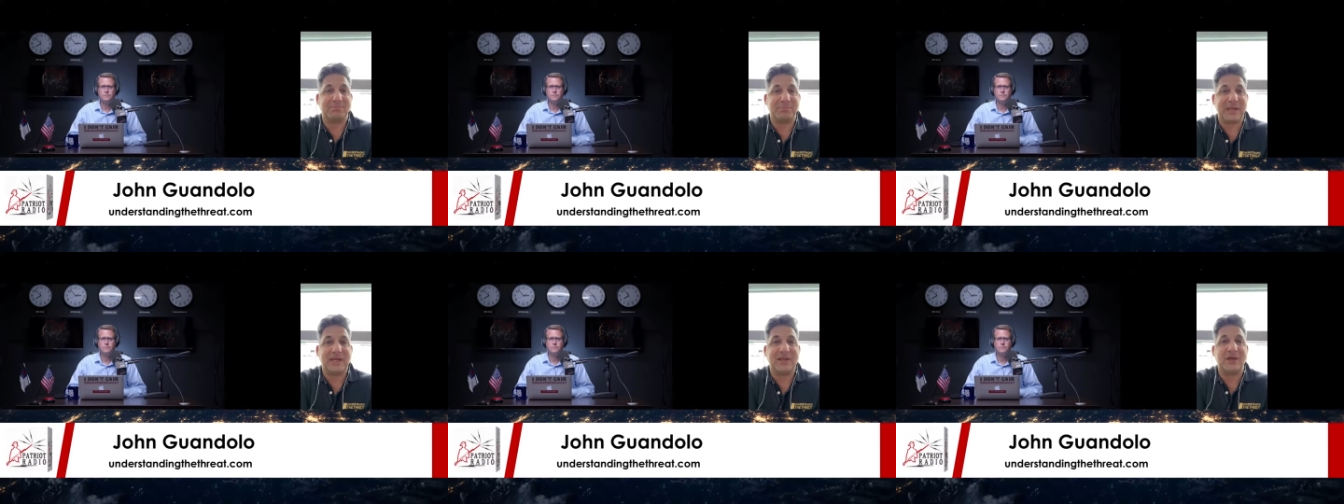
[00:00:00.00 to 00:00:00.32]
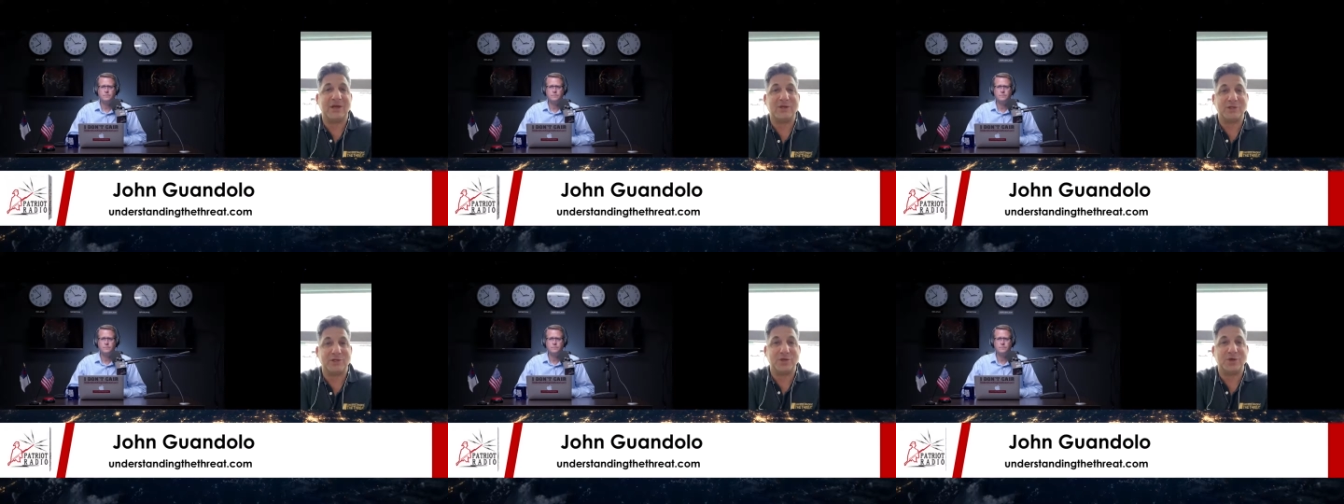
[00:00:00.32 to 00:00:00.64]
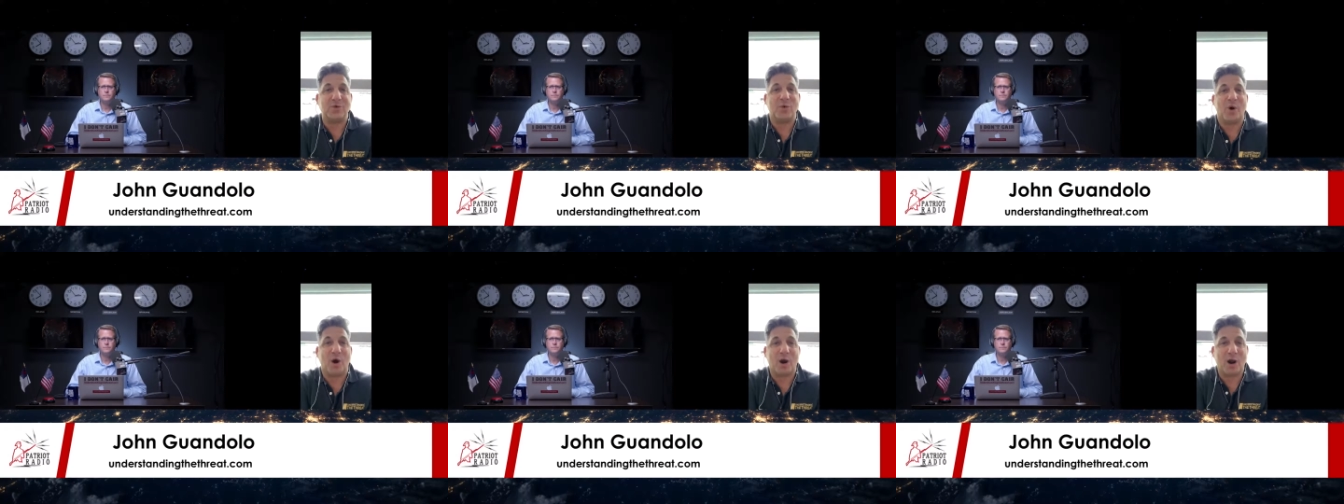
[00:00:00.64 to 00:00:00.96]
because
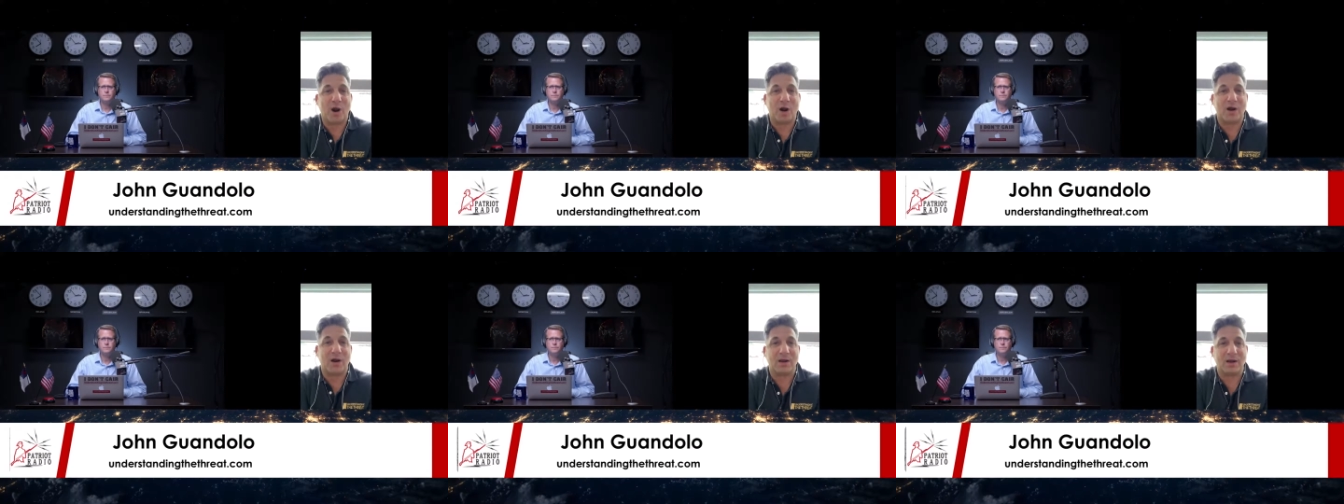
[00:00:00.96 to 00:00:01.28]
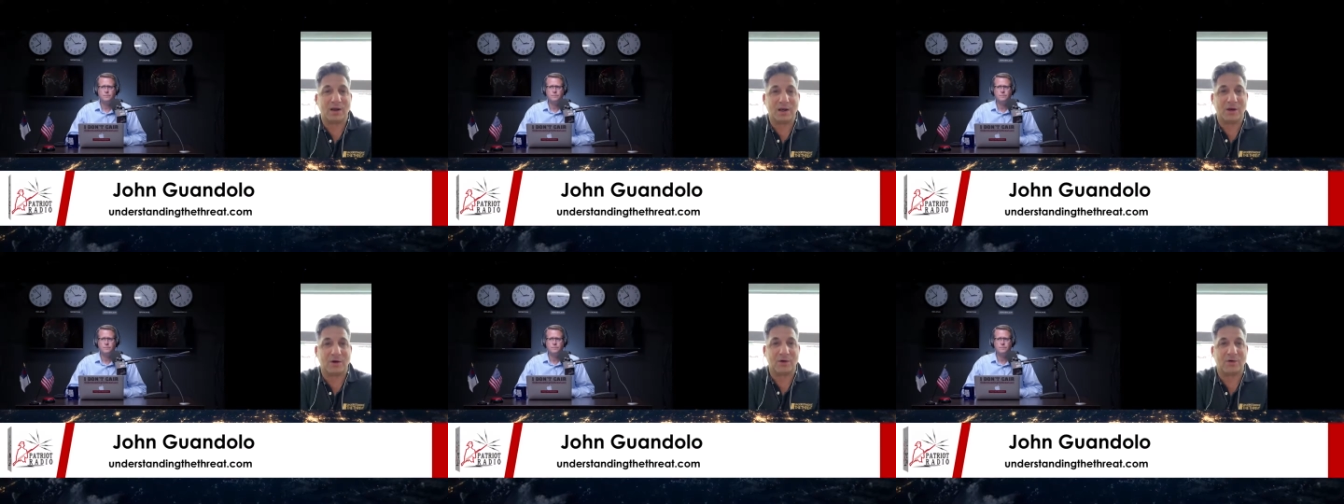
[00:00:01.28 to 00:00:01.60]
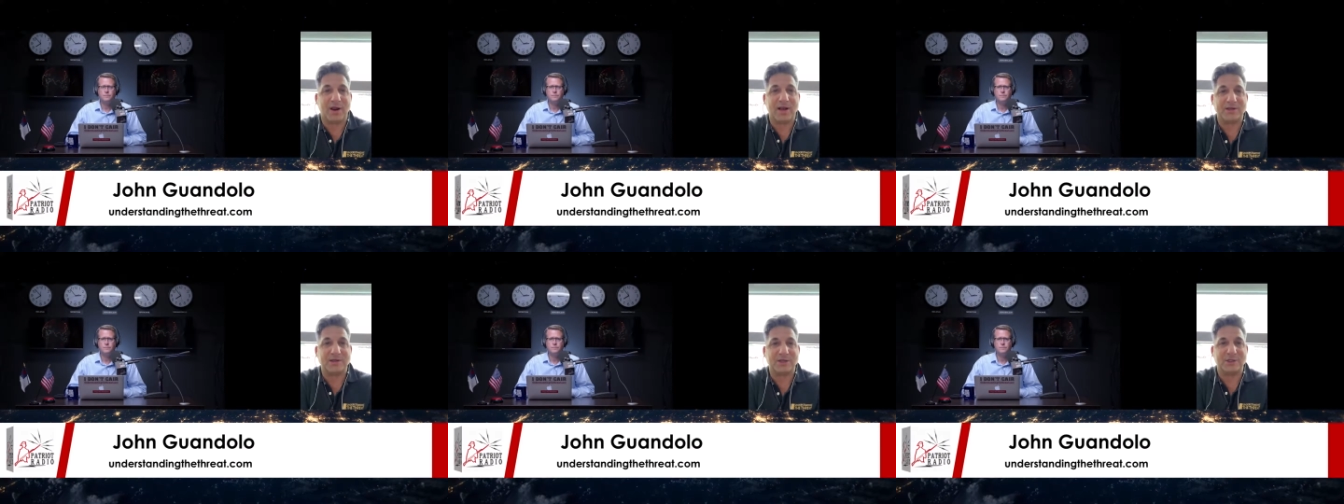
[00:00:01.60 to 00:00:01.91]
you are a
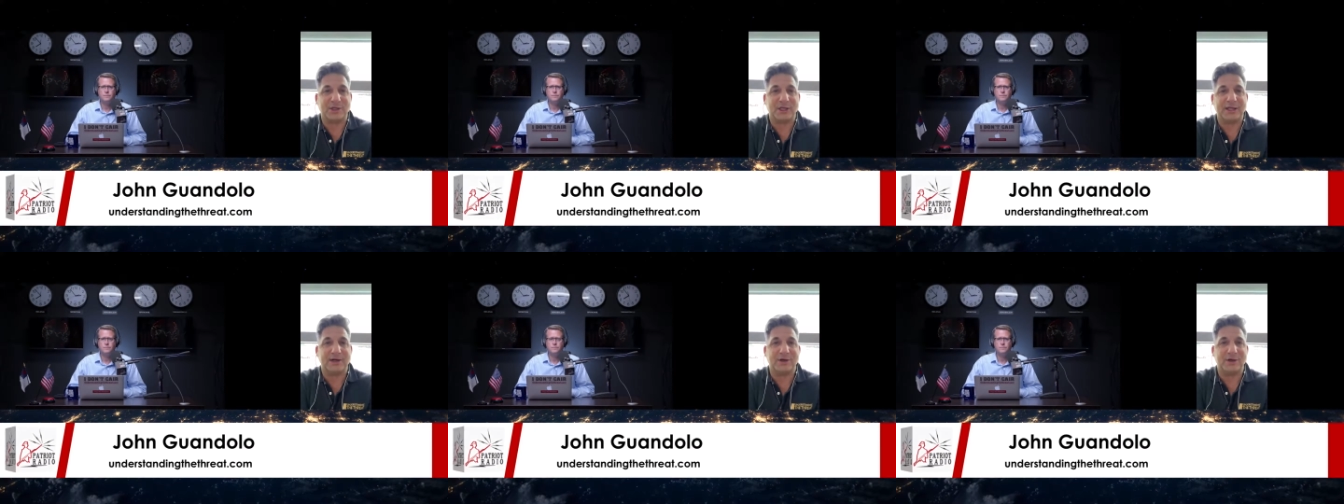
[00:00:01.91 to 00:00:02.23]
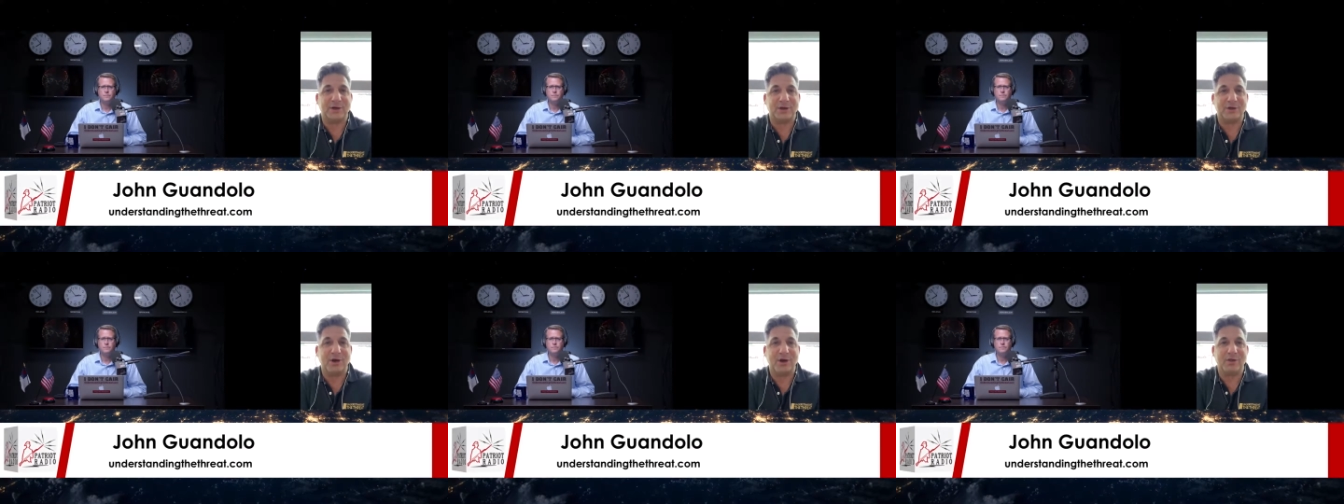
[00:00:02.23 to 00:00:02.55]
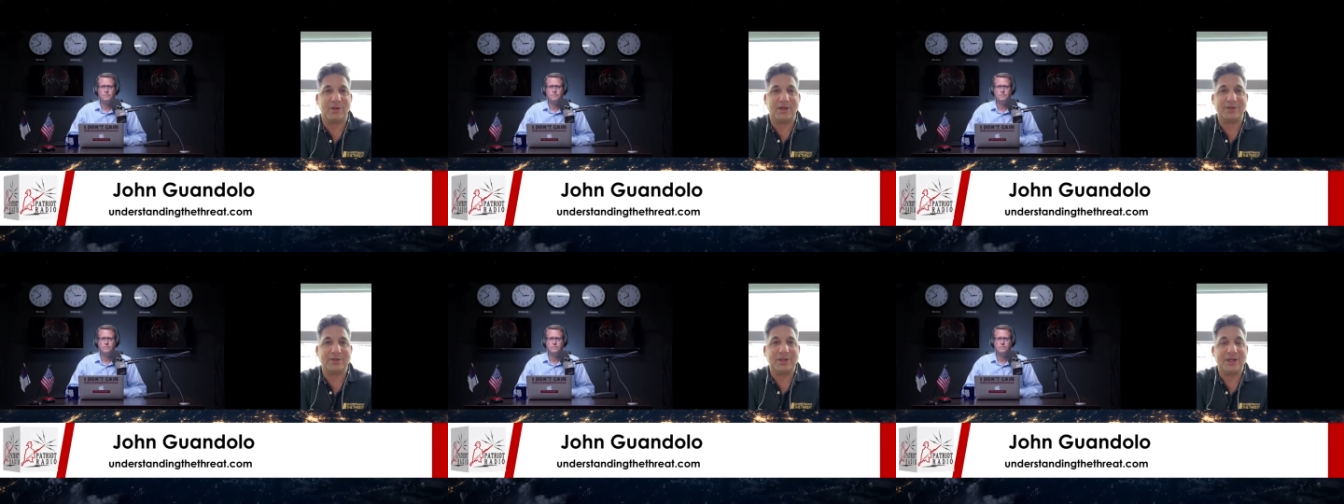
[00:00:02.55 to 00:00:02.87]
courageous leader, you
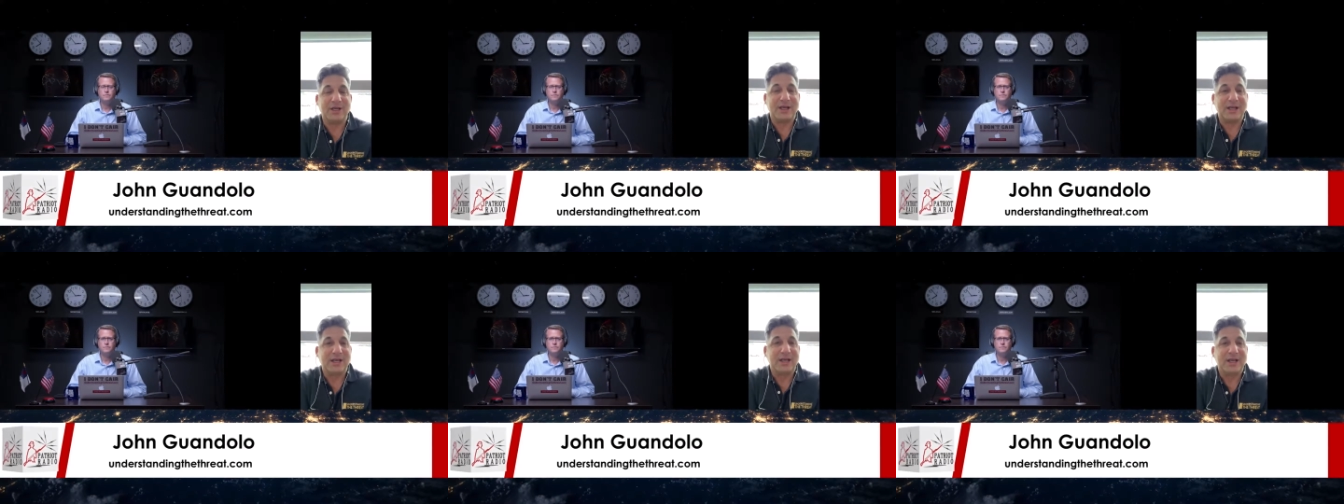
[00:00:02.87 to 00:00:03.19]
know this.